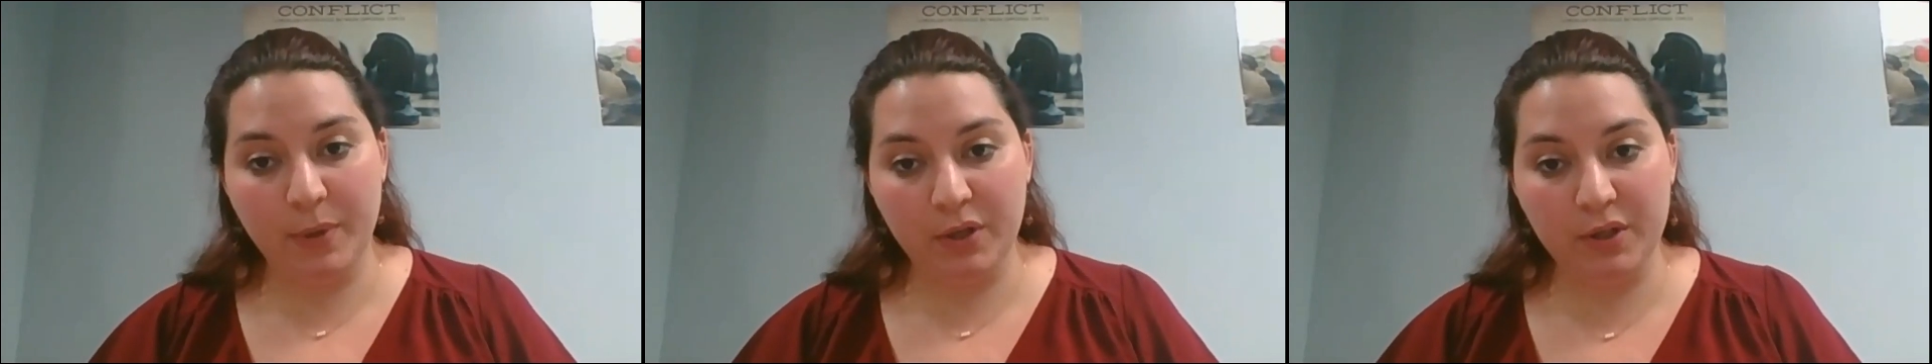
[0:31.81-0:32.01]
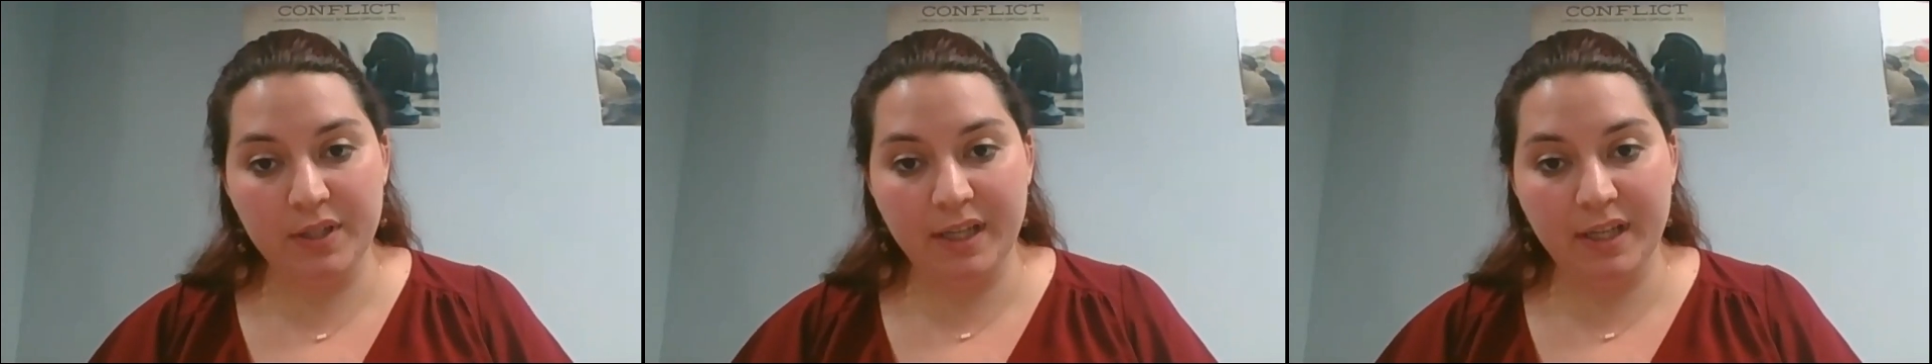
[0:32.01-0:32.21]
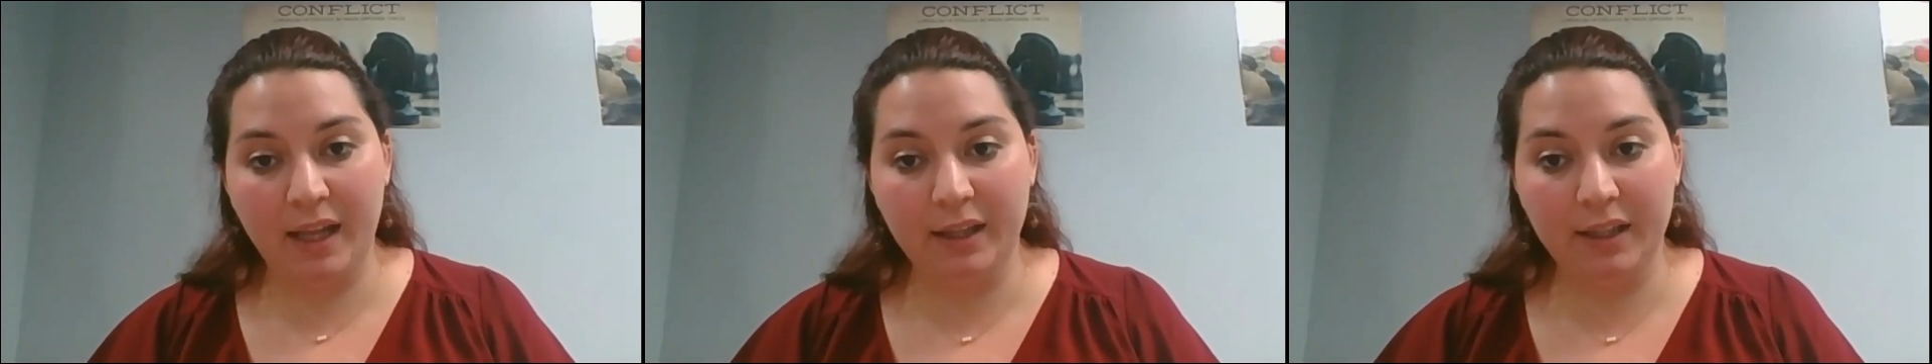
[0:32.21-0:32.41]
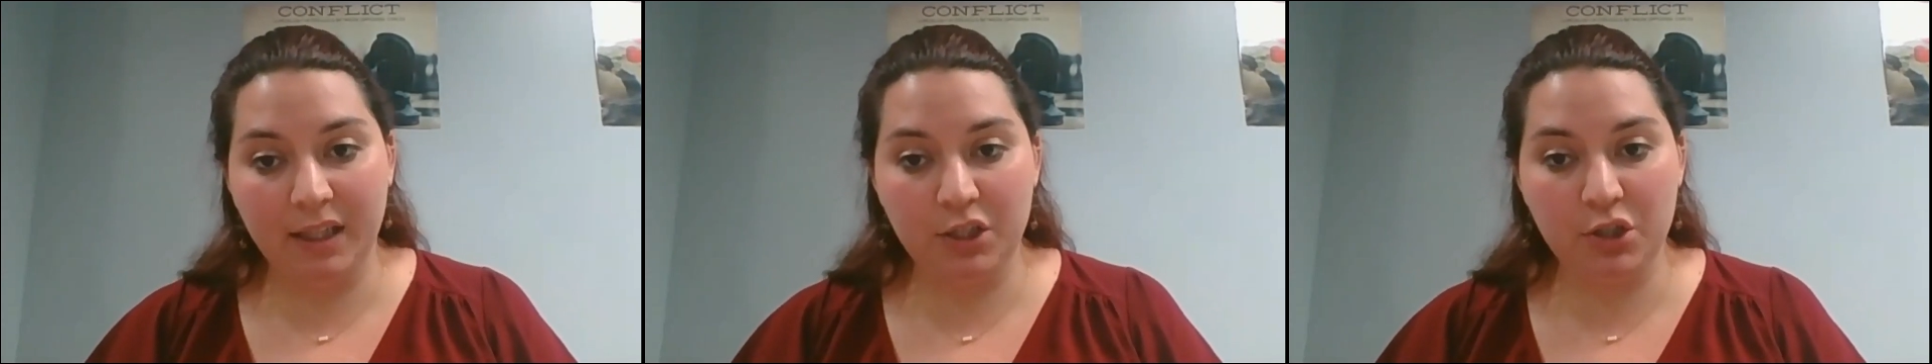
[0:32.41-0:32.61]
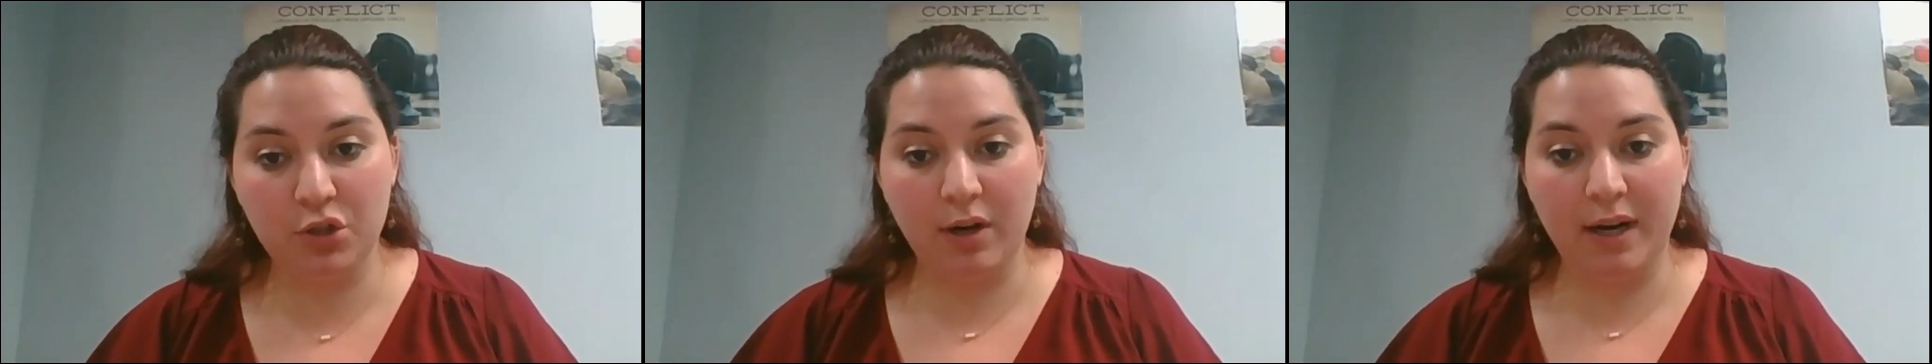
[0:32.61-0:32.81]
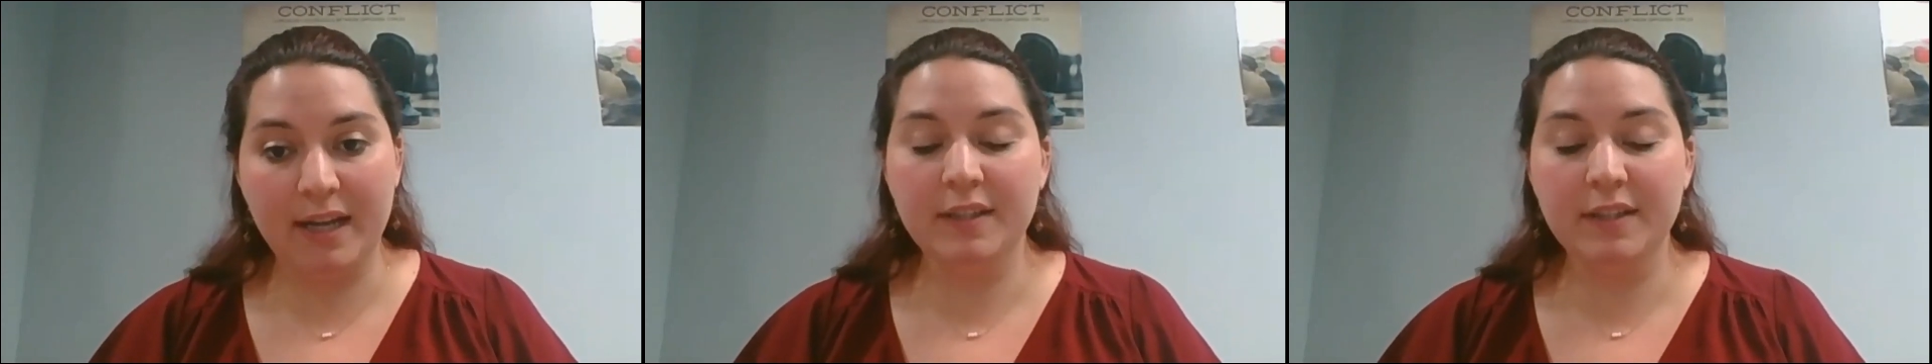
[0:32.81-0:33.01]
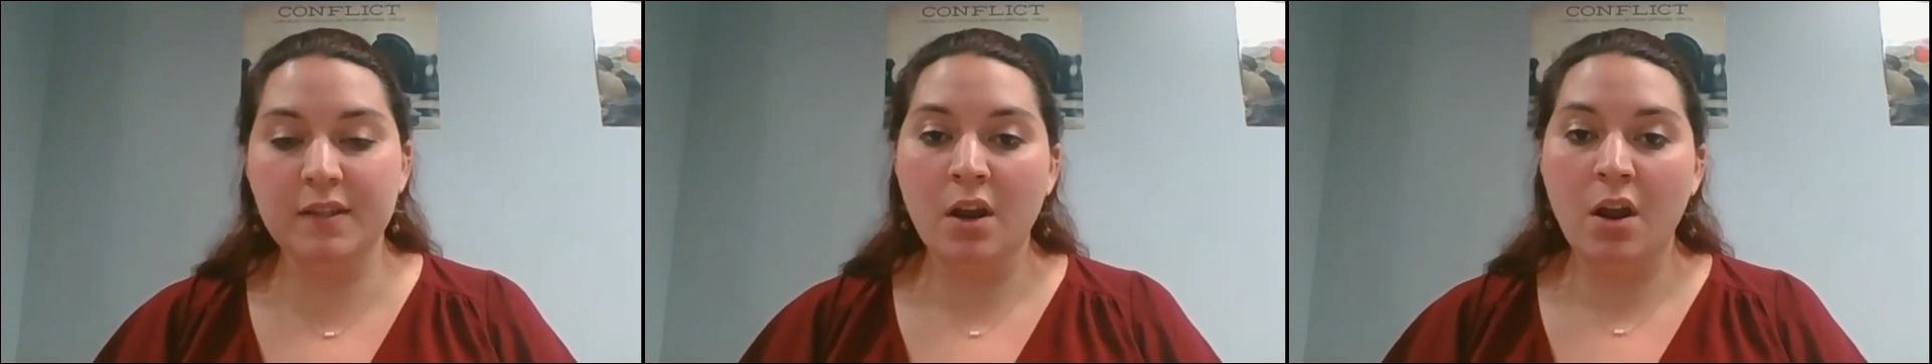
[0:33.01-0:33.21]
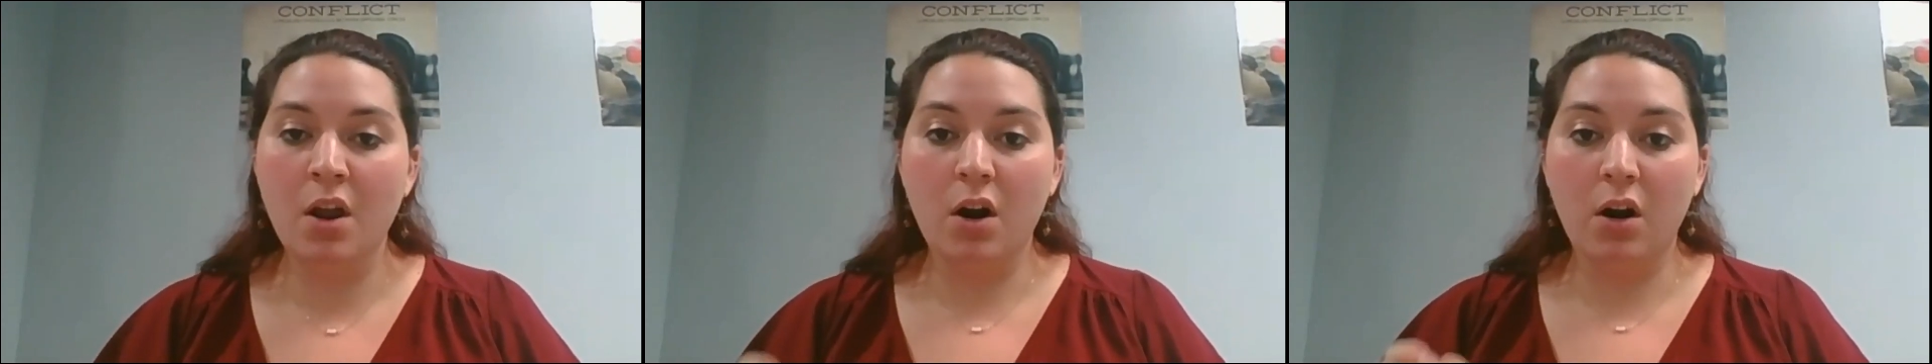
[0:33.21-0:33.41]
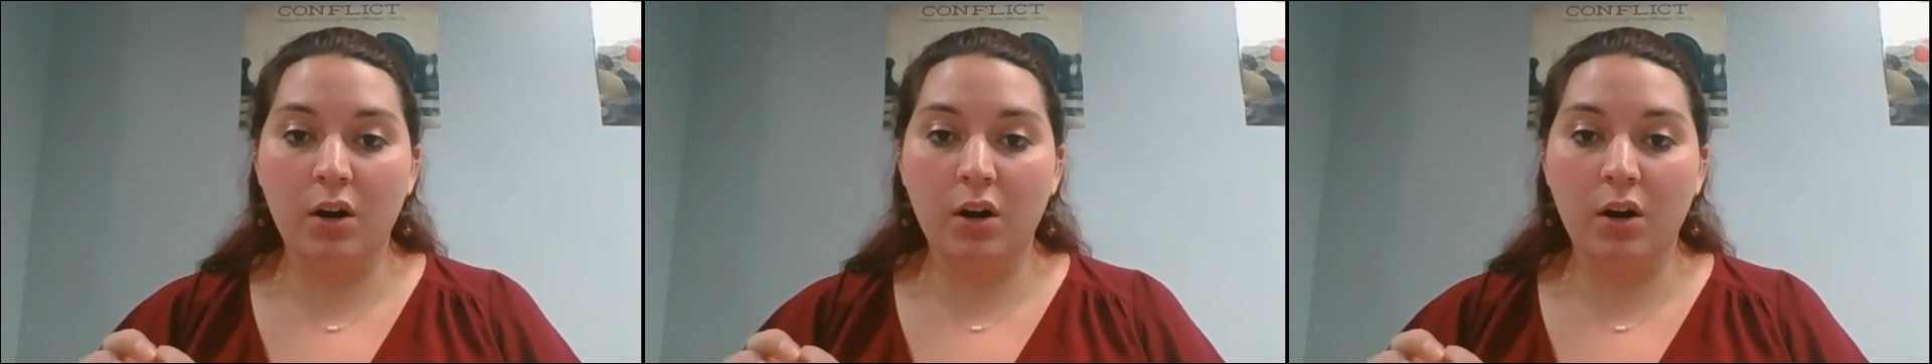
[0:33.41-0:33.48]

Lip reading: personality traits,